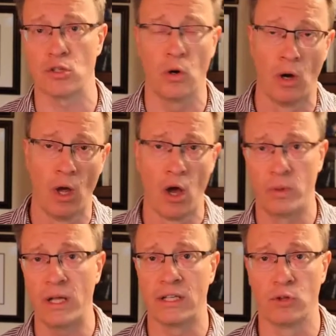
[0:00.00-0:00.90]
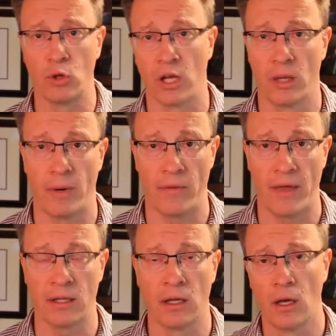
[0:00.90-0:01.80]
So we're not even talking about
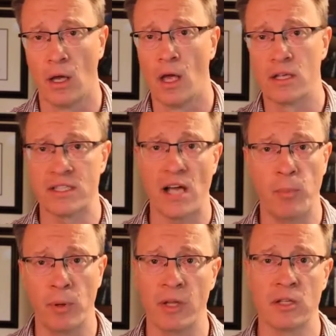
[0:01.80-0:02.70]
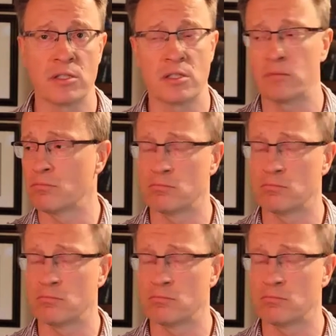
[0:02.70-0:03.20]
that. Supplements,